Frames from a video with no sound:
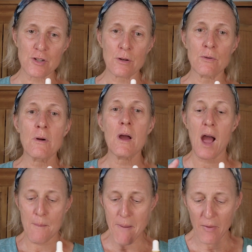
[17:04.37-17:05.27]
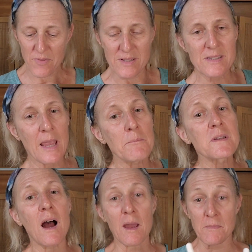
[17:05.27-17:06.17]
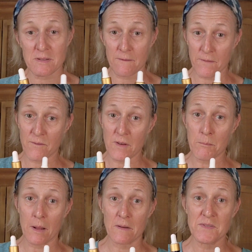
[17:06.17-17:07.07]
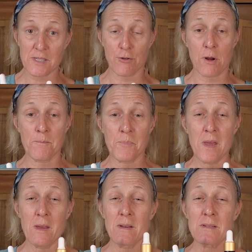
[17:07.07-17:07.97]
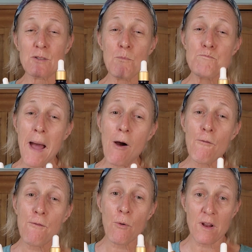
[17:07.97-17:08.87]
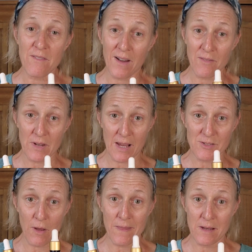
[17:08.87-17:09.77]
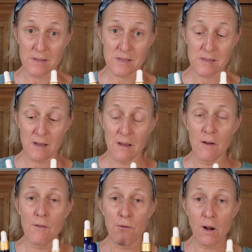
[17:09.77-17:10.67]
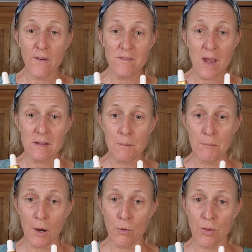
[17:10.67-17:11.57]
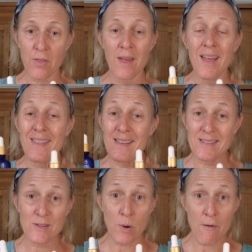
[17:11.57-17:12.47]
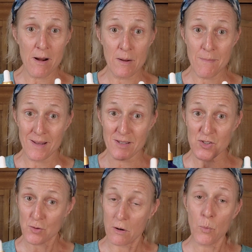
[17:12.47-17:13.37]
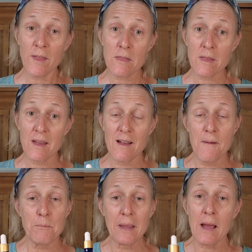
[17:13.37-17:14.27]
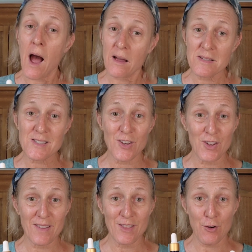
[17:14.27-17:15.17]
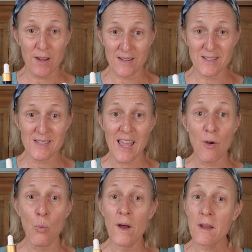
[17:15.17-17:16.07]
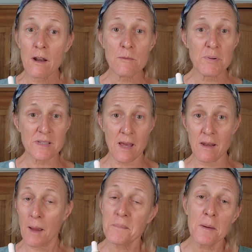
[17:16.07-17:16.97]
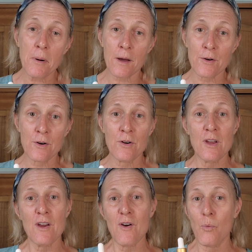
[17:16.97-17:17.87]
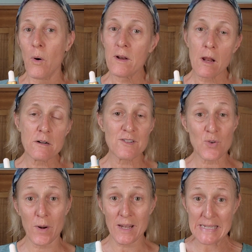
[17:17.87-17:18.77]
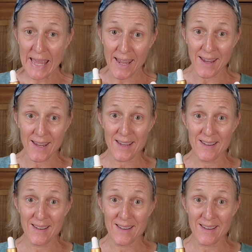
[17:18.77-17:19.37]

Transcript: you about the same time as a 50 ml of serum. So about 45 days on this. 45 days on both. This is what I recommend to start with, because there is a 100% empty bottle, 120-day